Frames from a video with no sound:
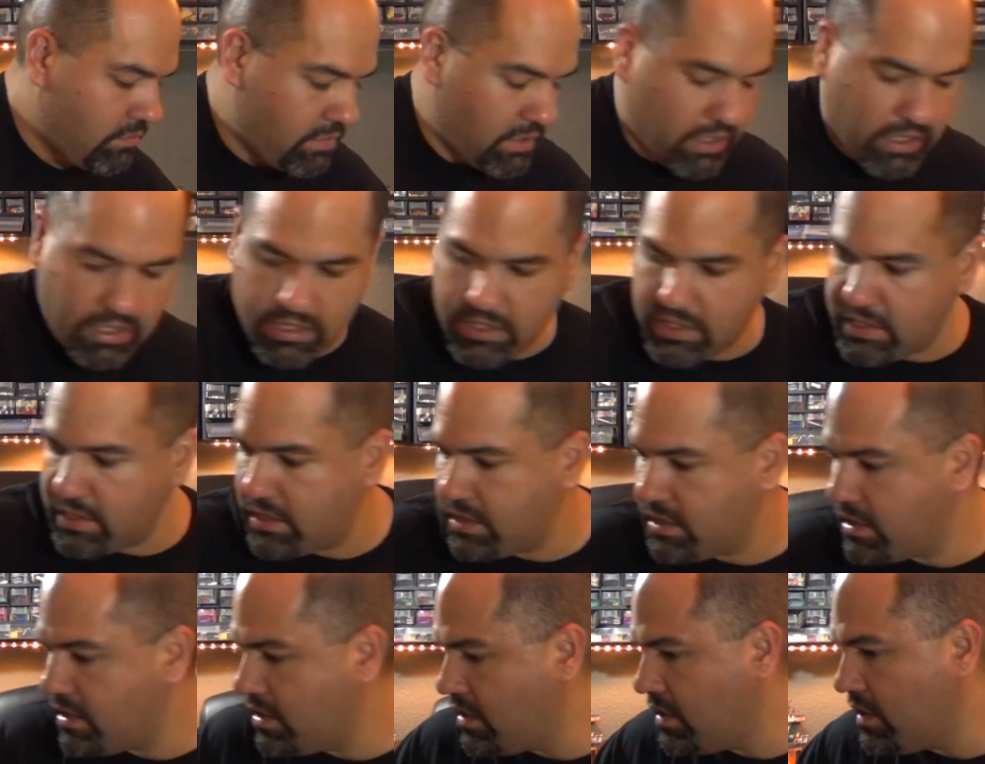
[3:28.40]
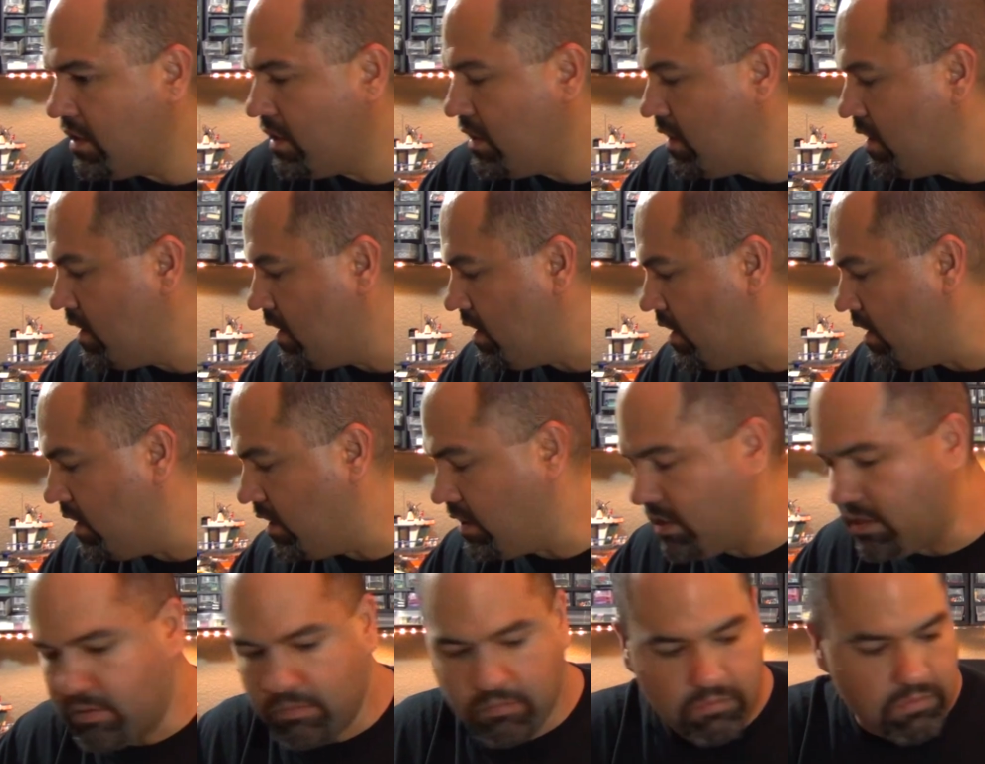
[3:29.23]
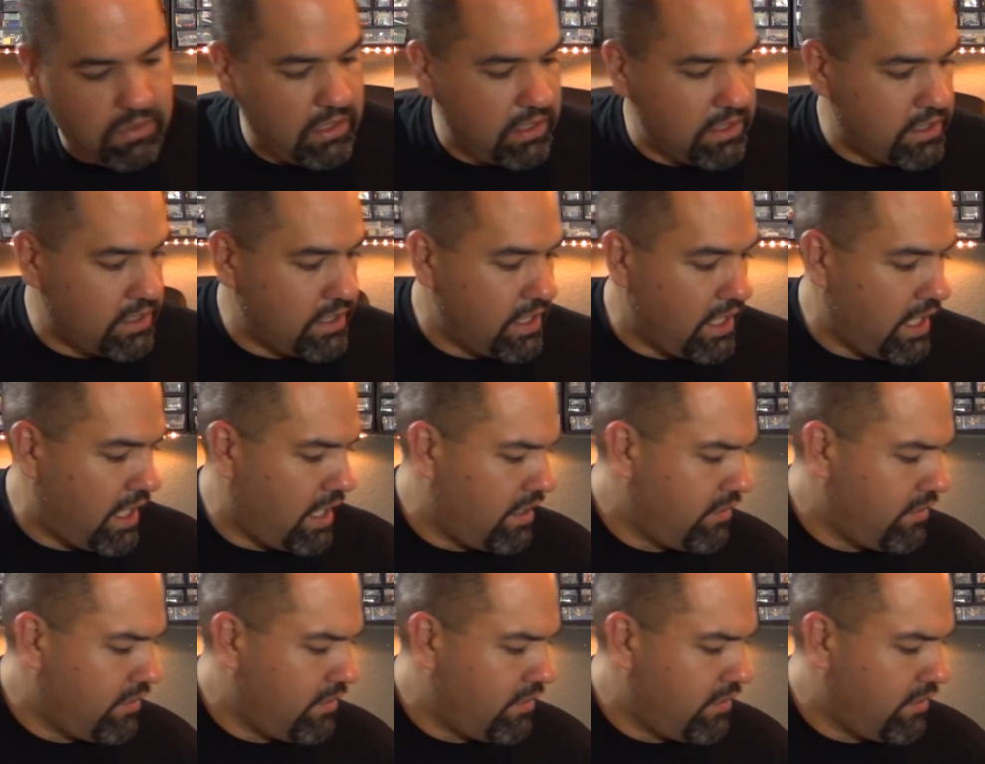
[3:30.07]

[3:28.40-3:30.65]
But um, let's see, I